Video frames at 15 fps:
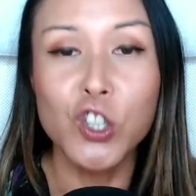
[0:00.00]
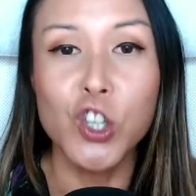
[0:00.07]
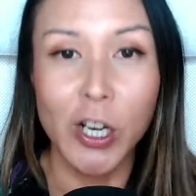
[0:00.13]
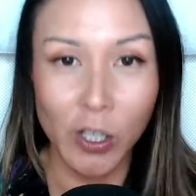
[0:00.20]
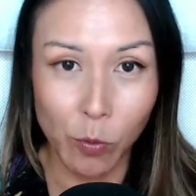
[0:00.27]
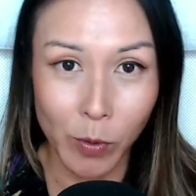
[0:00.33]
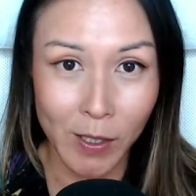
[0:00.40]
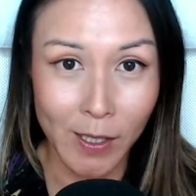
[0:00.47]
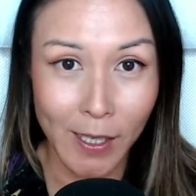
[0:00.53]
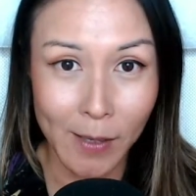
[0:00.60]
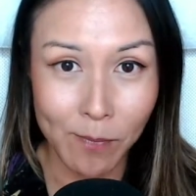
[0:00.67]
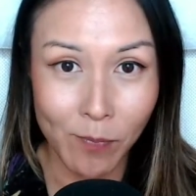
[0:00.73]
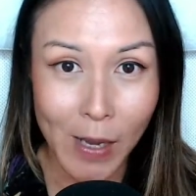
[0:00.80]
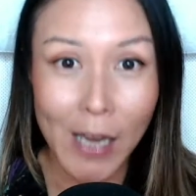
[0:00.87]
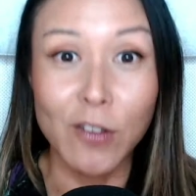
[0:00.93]

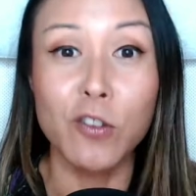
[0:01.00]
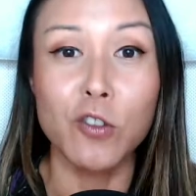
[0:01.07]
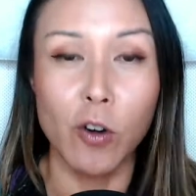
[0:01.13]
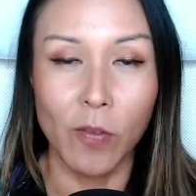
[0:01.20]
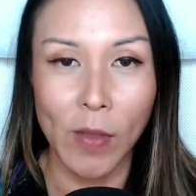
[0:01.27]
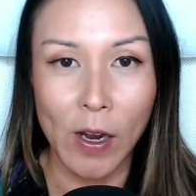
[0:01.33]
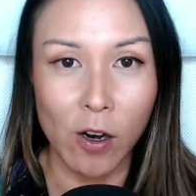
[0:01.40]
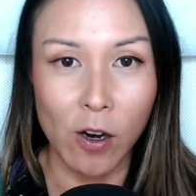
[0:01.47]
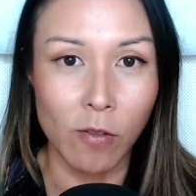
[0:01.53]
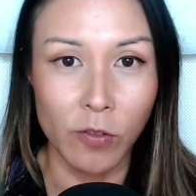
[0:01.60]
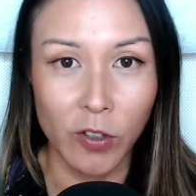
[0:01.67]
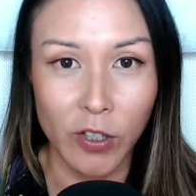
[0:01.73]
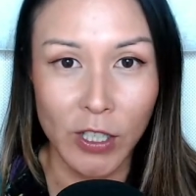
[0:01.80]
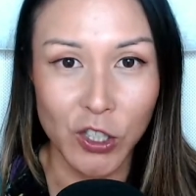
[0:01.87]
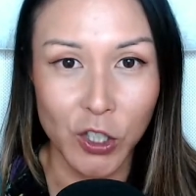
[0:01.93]
genuinely and start that
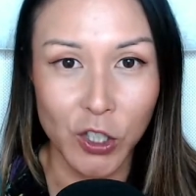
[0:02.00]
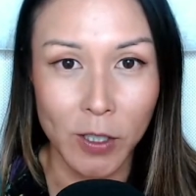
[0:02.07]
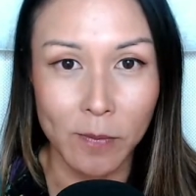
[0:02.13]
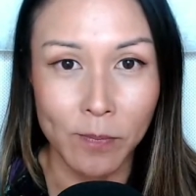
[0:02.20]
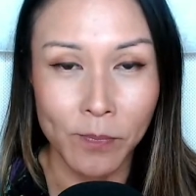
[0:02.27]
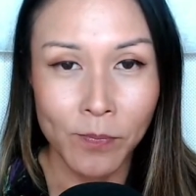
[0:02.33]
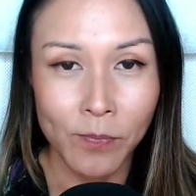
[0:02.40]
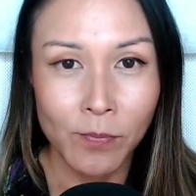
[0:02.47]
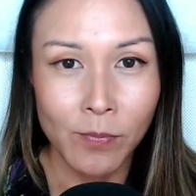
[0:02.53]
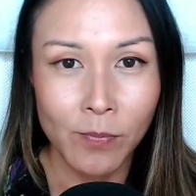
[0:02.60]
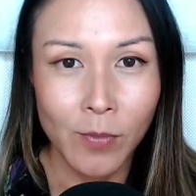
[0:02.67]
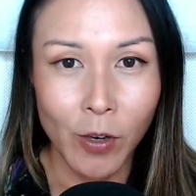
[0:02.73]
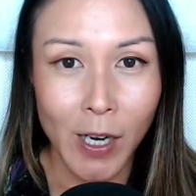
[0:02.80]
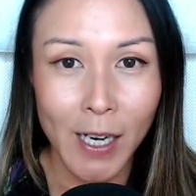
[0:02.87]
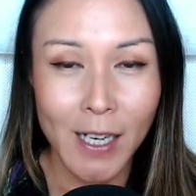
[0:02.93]
conversation,
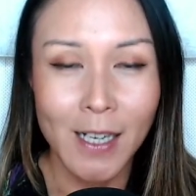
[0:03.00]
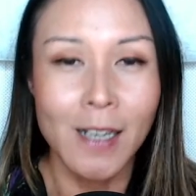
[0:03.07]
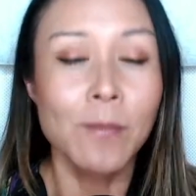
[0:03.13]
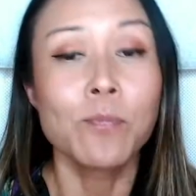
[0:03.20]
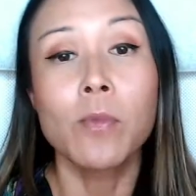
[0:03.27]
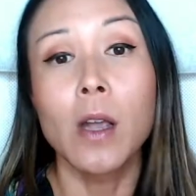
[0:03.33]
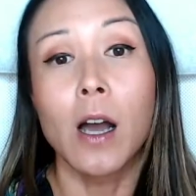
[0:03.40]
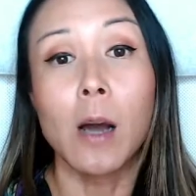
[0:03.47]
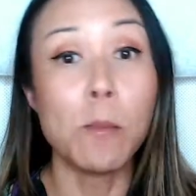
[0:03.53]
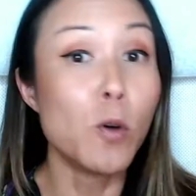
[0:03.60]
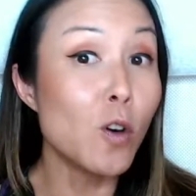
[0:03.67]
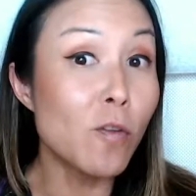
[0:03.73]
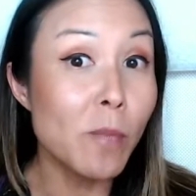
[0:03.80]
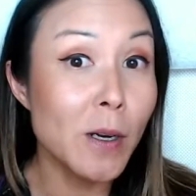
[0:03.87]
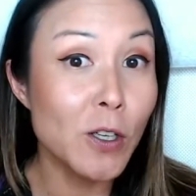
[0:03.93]
right? A
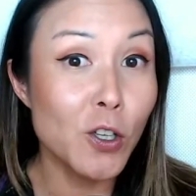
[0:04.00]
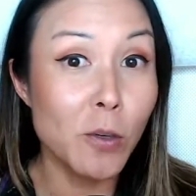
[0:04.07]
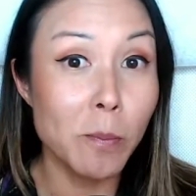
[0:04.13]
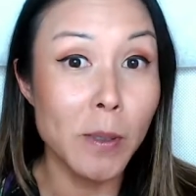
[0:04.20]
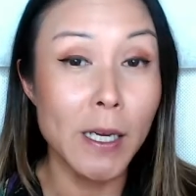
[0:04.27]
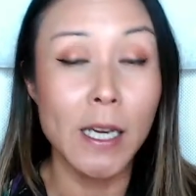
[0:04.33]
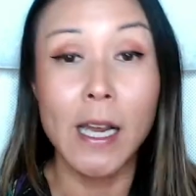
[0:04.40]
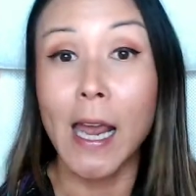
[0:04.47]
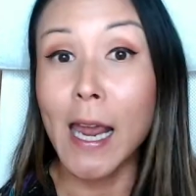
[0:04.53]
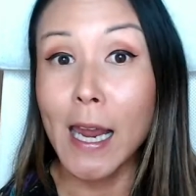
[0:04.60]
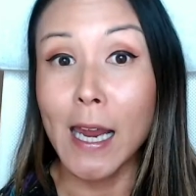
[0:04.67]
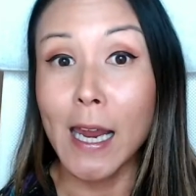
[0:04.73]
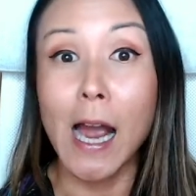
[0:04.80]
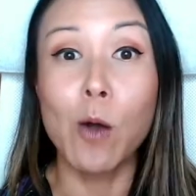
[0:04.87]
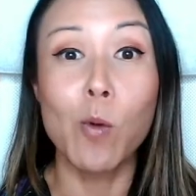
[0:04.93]
movement could be
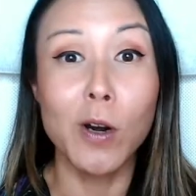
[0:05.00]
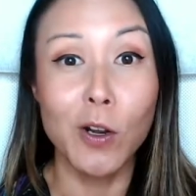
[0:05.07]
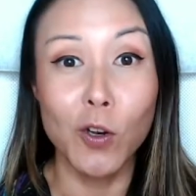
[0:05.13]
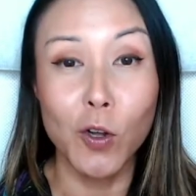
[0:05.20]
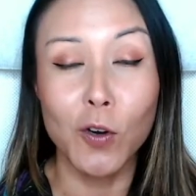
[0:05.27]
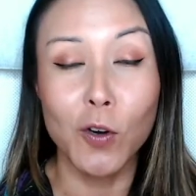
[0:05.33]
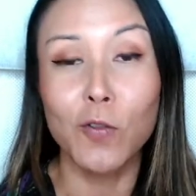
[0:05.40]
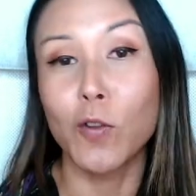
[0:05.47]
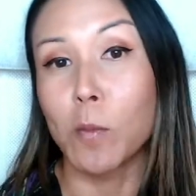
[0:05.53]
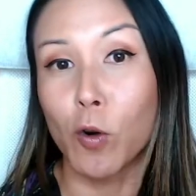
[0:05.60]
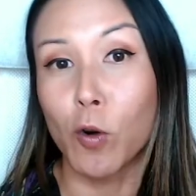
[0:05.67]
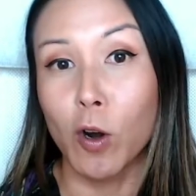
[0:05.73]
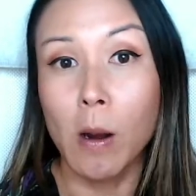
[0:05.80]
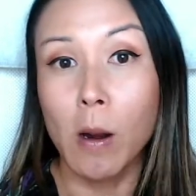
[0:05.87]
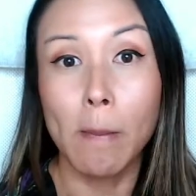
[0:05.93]
hey, I want to look for
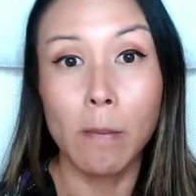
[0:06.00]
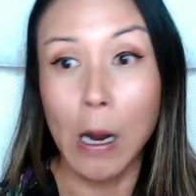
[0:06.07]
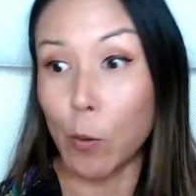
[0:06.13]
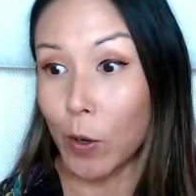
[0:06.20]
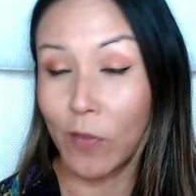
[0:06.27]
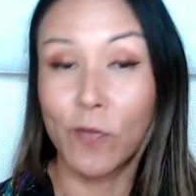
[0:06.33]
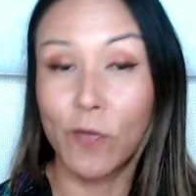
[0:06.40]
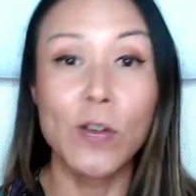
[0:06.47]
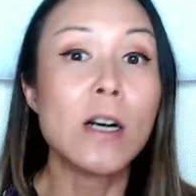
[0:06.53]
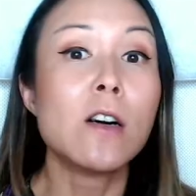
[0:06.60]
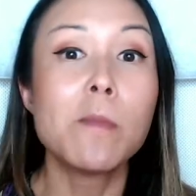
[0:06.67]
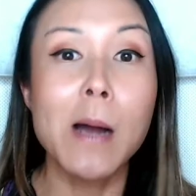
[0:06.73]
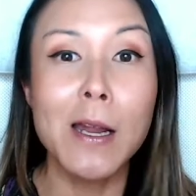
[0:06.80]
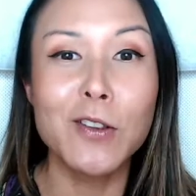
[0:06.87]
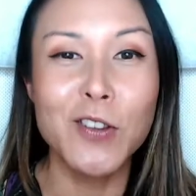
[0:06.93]
more, I want to
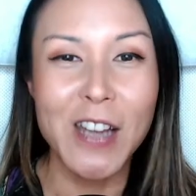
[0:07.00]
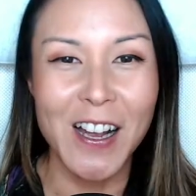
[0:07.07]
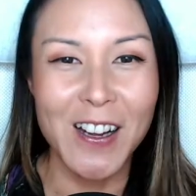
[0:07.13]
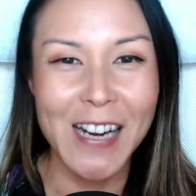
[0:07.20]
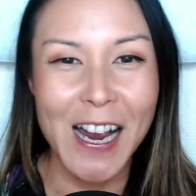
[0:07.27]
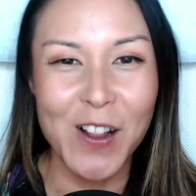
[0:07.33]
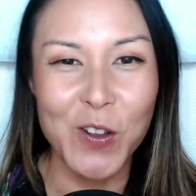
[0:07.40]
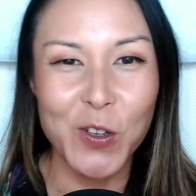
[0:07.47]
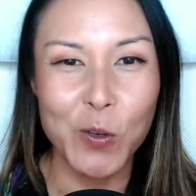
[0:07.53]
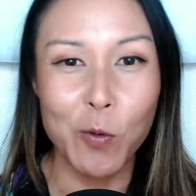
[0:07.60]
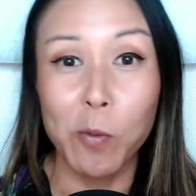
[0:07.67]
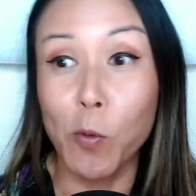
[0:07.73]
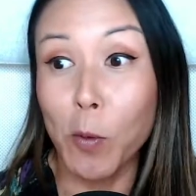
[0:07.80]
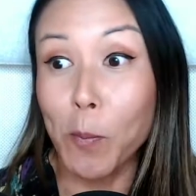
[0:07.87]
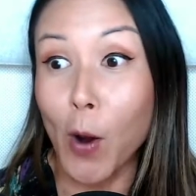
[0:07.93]
fill my scal- calendar
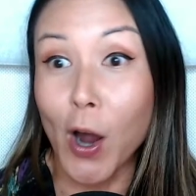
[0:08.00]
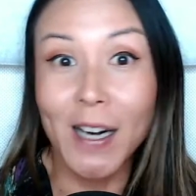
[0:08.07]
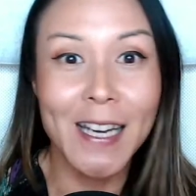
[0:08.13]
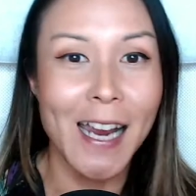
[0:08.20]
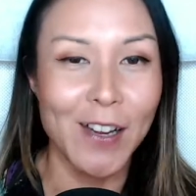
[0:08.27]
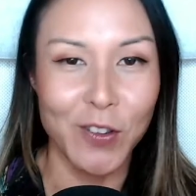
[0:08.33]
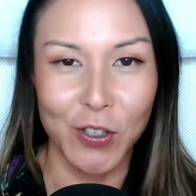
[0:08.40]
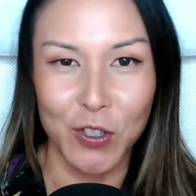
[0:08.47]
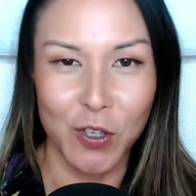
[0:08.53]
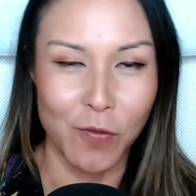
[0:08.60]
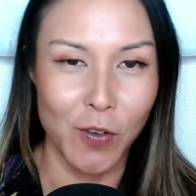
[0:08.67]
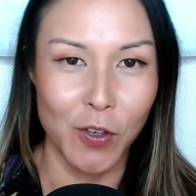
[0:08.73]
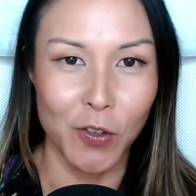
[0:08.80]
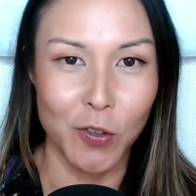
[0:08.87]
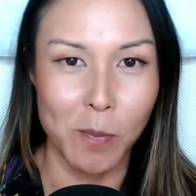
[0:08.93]
with more podcast
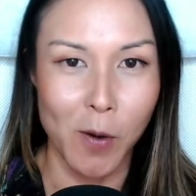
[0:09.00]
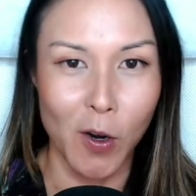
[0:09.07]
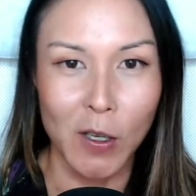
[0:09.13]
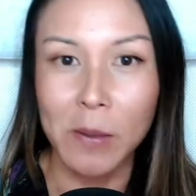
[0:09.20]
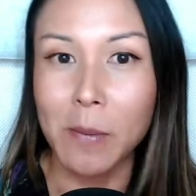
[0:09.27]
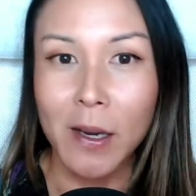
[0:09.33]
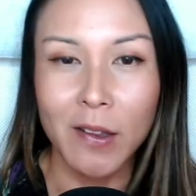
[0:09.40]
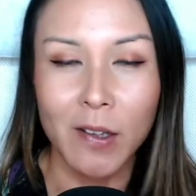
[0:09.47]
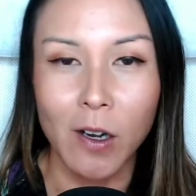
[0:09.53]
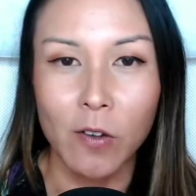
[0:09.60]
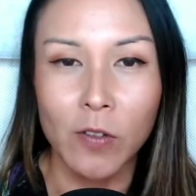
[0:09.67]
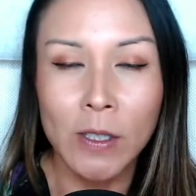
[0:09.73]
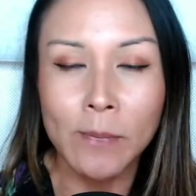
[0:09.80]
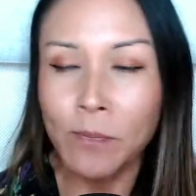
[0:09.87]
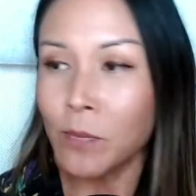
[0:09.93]
interviews to market
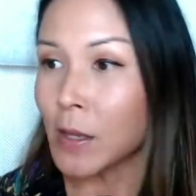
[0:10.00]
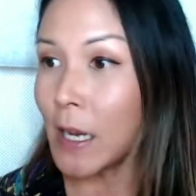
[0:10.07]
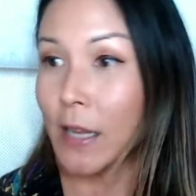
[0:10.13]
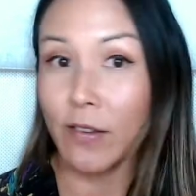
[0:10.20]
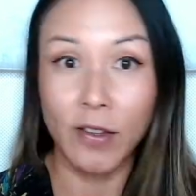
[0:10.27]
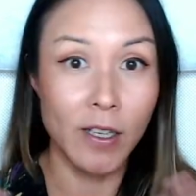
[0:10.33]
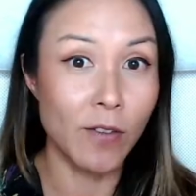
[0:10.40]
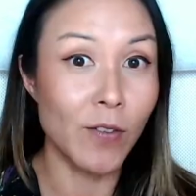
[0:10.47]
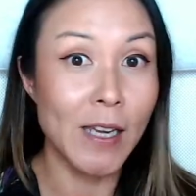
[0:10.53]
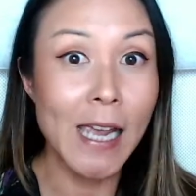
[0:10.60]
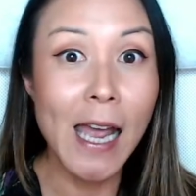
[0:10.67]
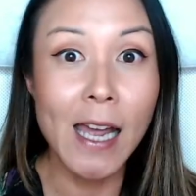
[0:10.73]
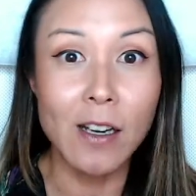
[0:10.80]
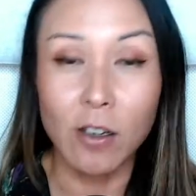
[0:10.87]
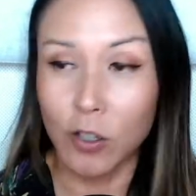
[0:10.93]
myself. Instead of,
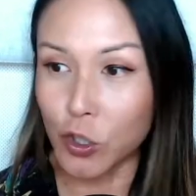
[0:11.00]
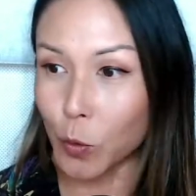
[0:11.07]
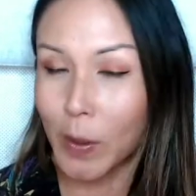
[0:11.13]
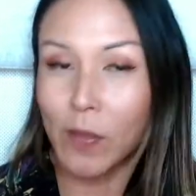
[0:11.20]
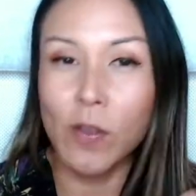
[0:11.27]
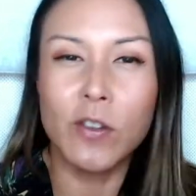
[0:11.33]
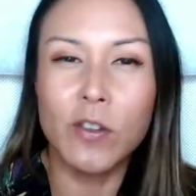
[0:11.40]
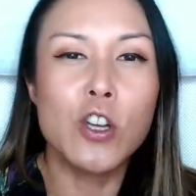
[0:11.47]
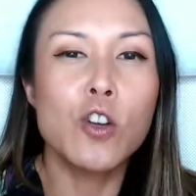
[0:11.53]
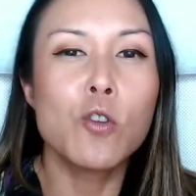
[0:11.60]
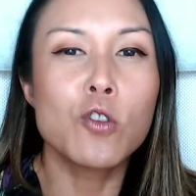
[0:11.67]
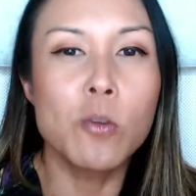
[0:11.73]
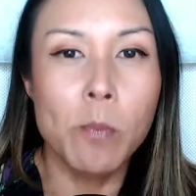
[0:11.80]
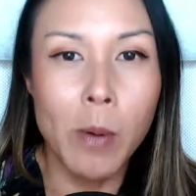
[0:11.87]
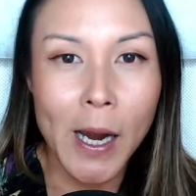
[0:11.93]
again, doing this
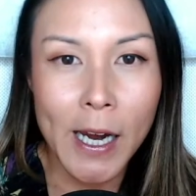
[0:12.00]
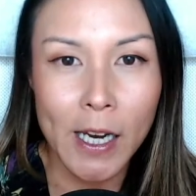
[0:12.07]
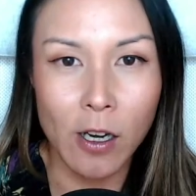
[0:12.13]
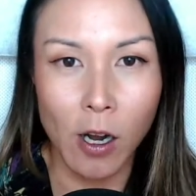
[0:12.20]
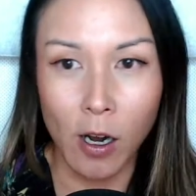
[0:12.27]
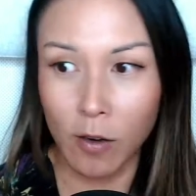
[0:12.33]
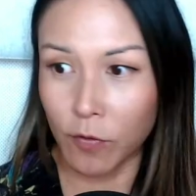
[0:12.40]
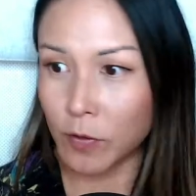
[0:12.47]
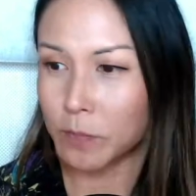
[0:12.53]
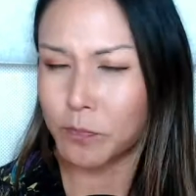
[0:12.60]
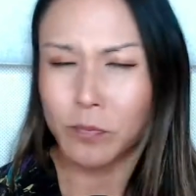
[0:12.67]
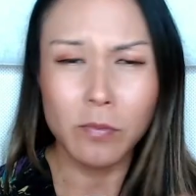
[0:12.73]
huge bite of